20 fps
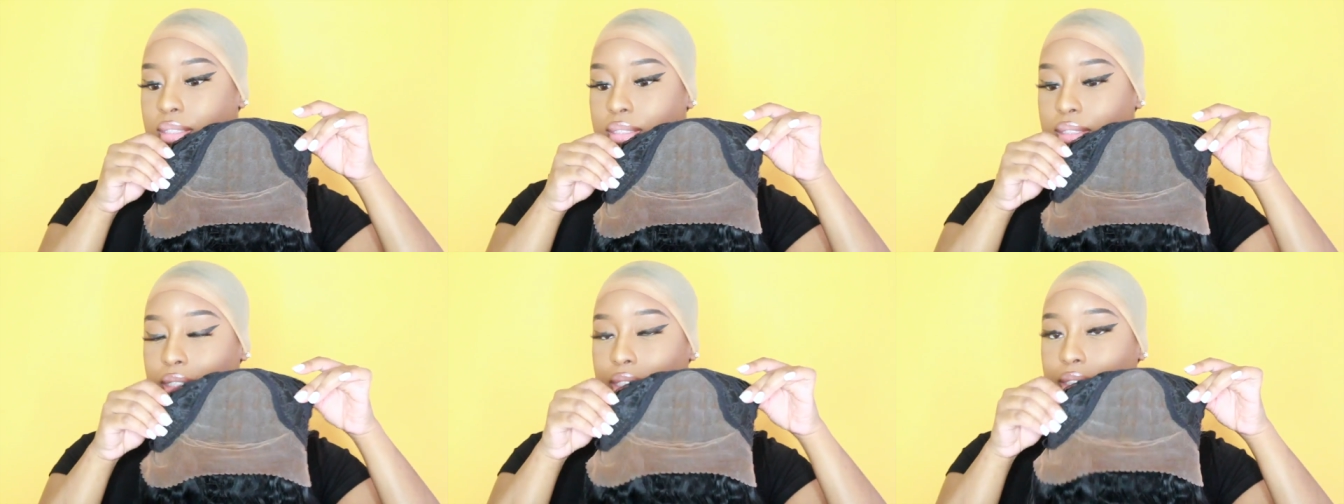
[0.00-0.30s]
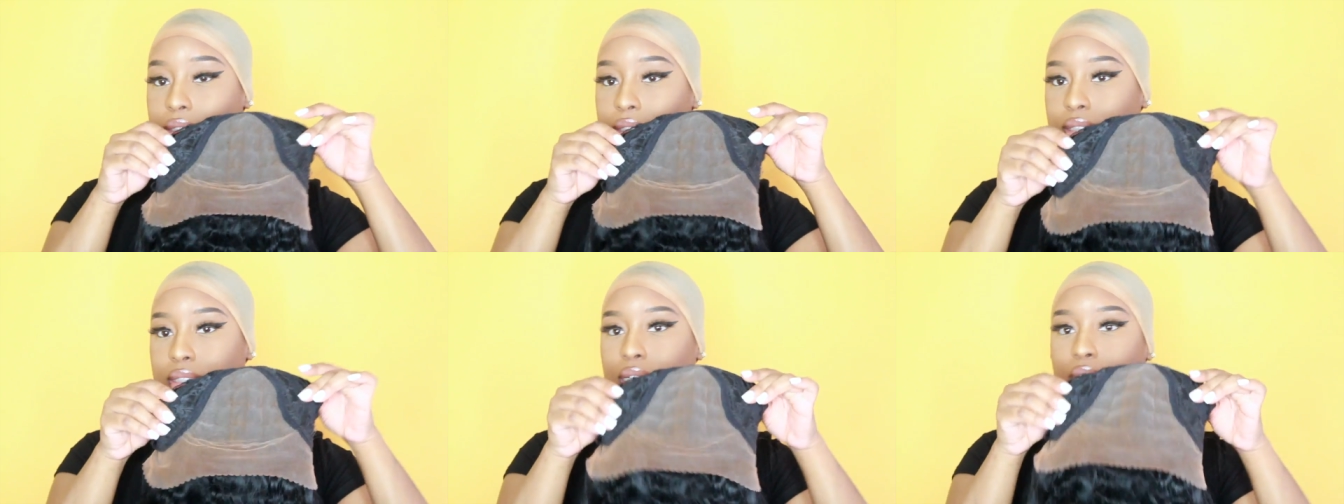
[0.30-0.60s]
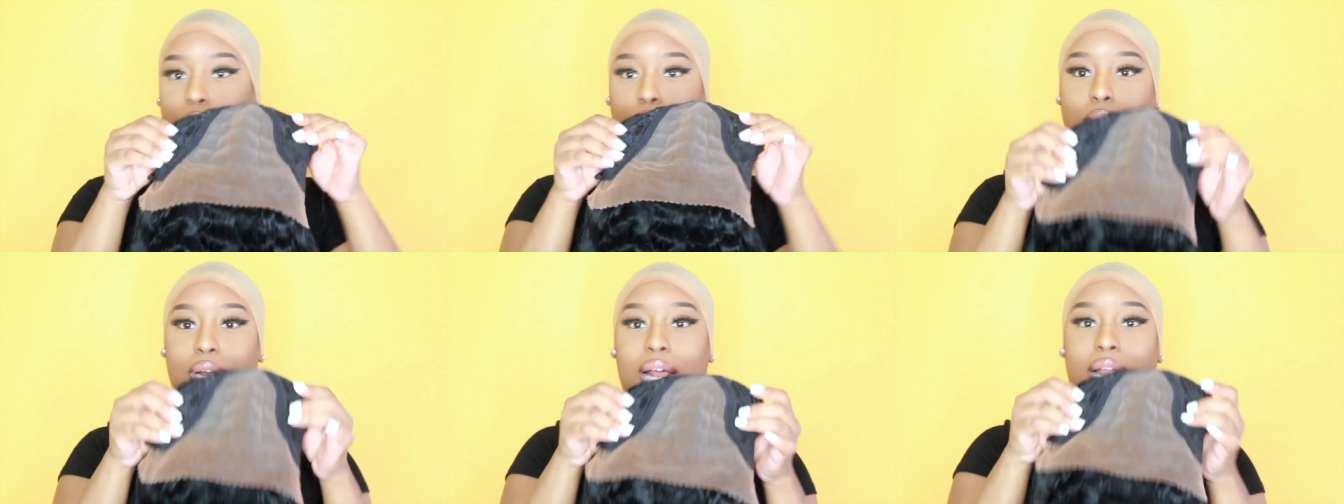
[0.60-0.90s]
is tinted,
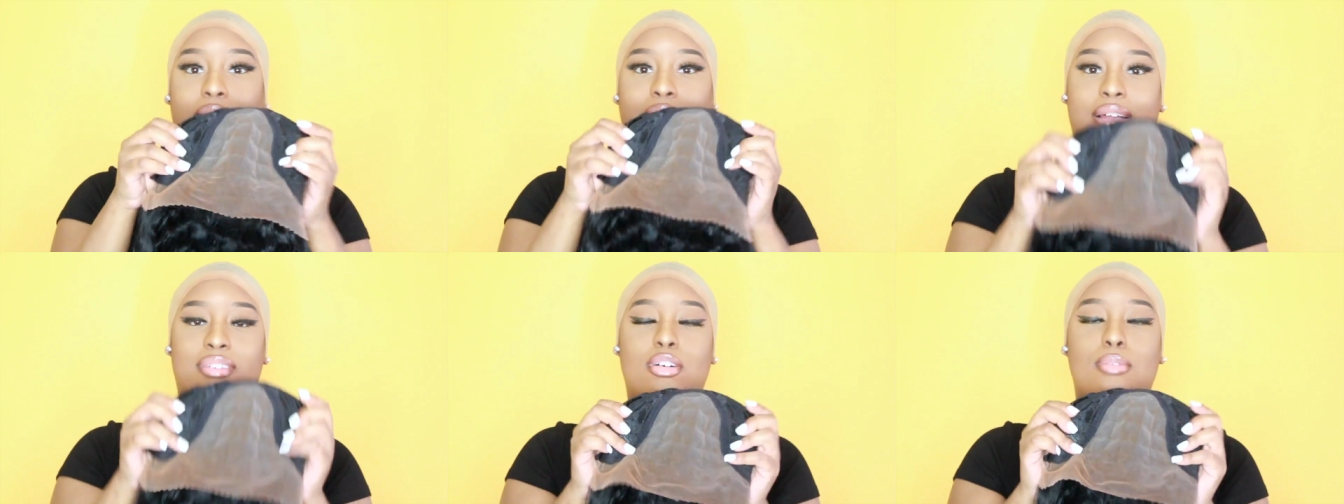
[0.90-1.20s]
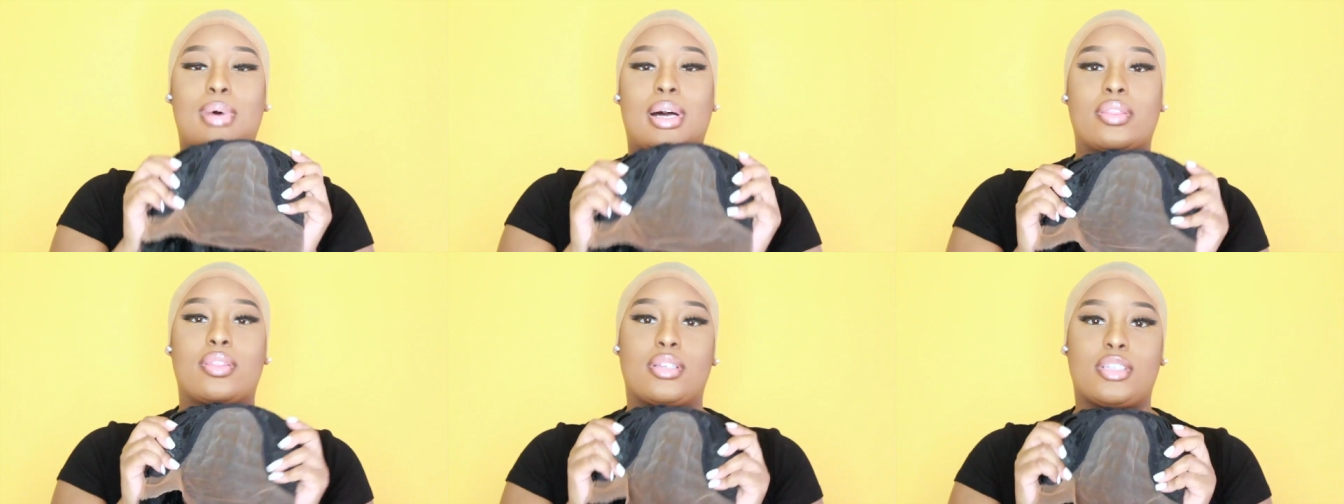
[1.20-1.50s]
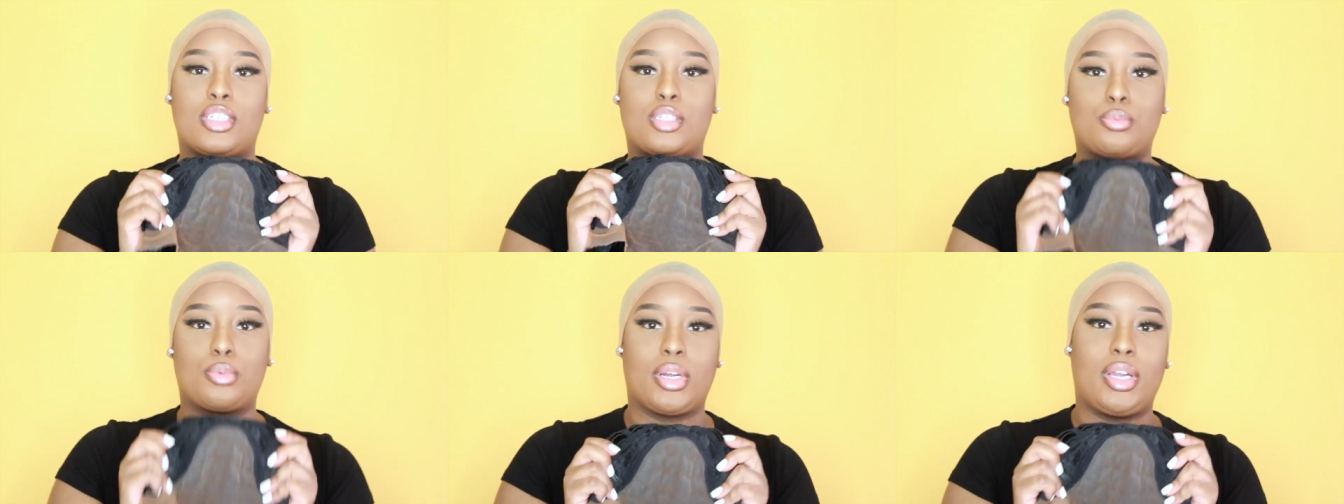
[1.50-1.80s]
and what I love about
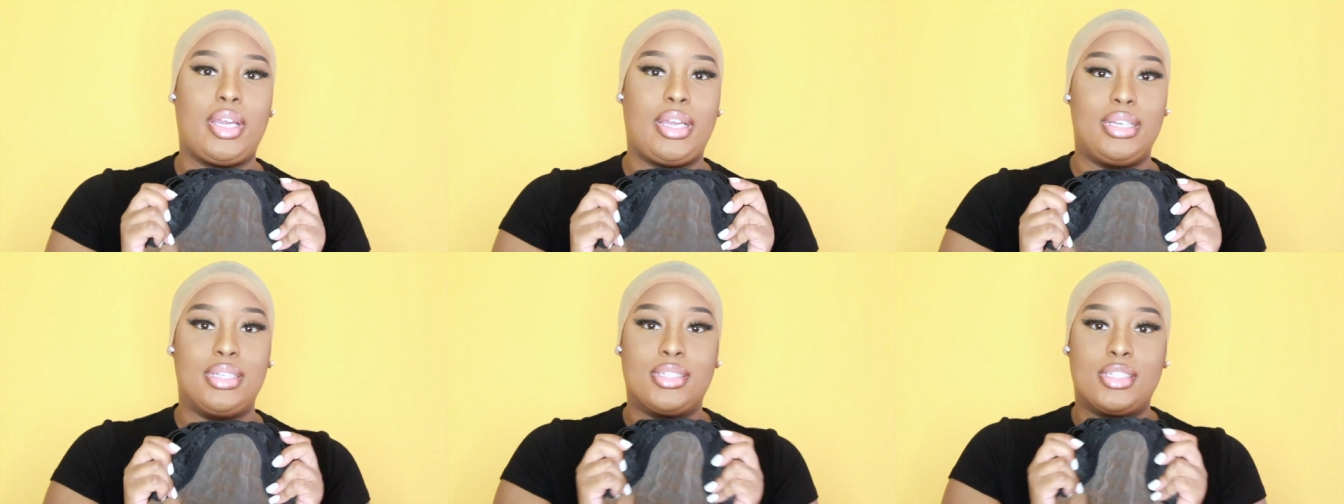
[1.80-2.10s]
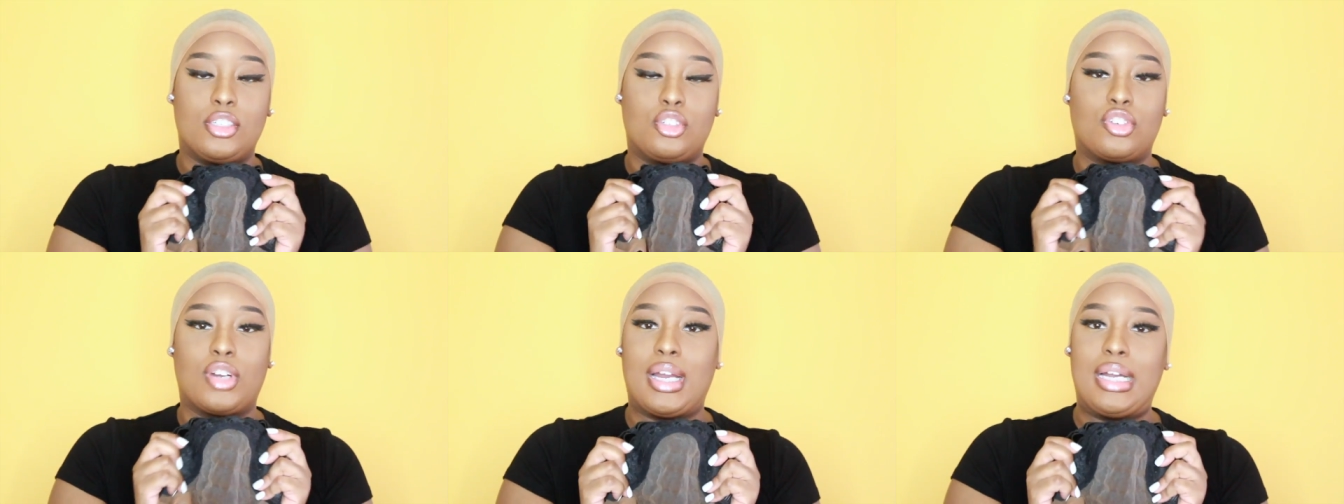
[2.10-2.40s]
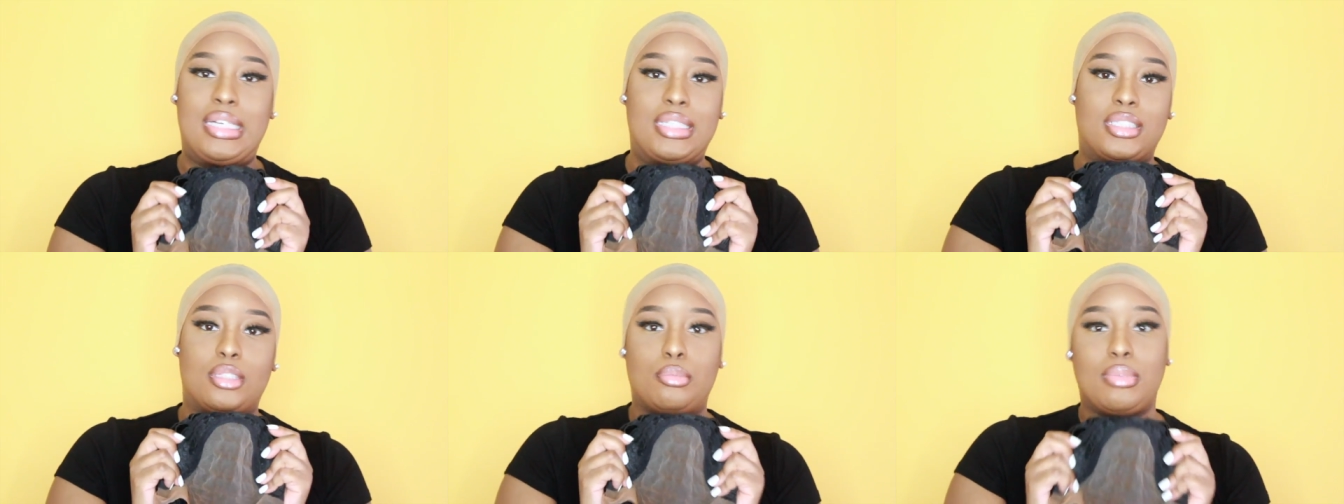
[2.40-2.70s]
this spray is it
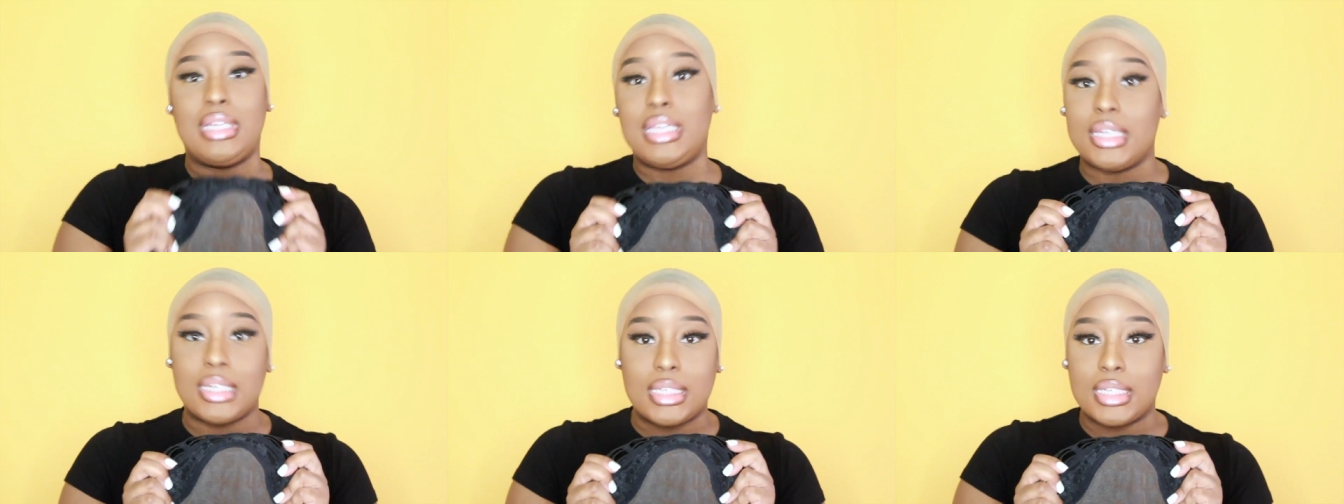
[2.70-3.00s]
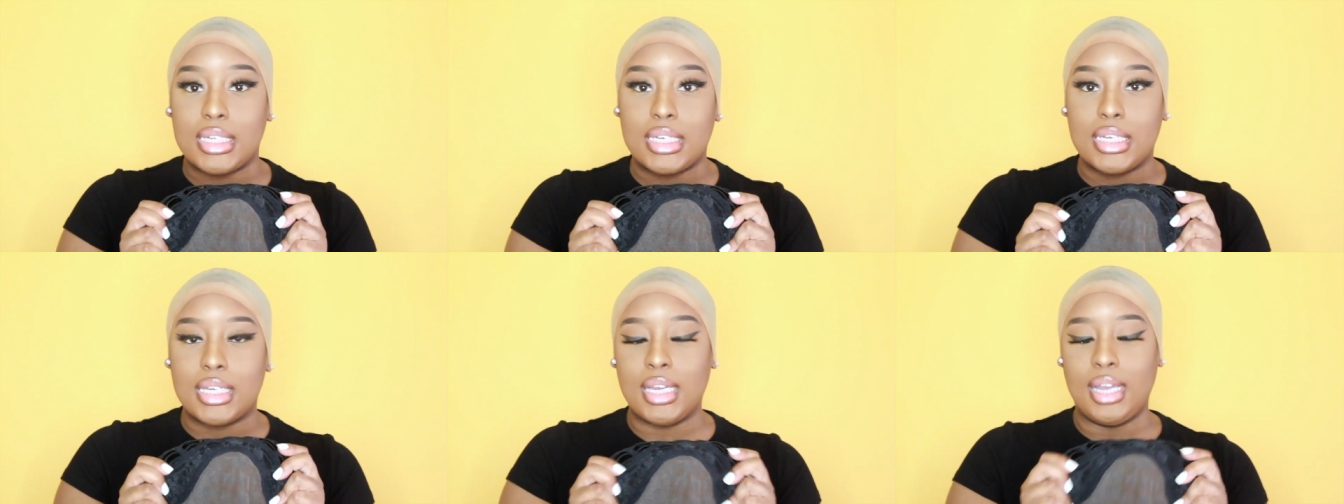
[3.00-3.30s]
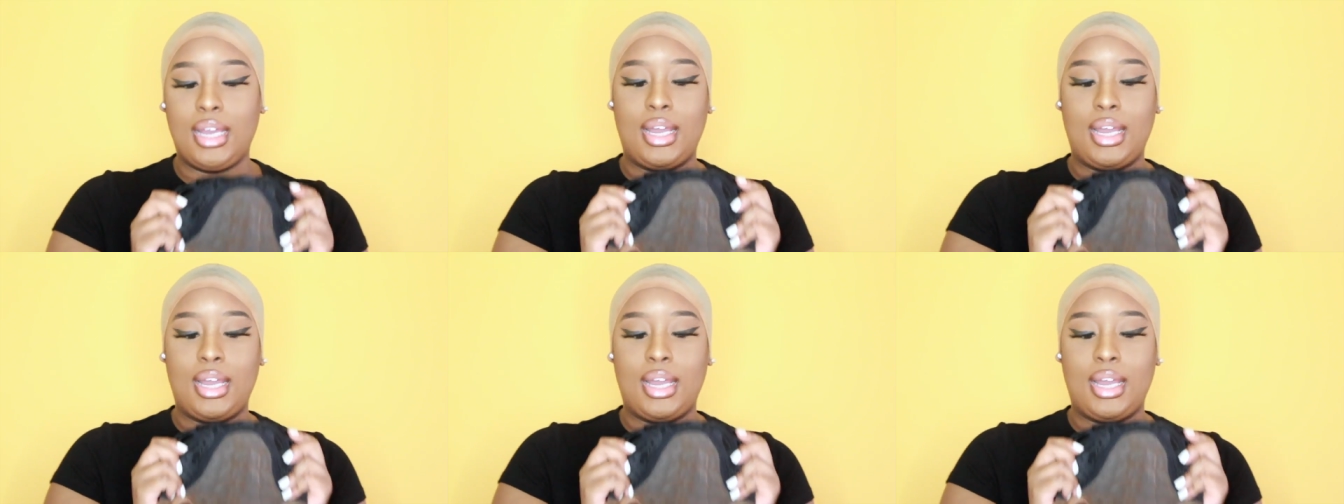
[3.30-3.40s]
dries immediately.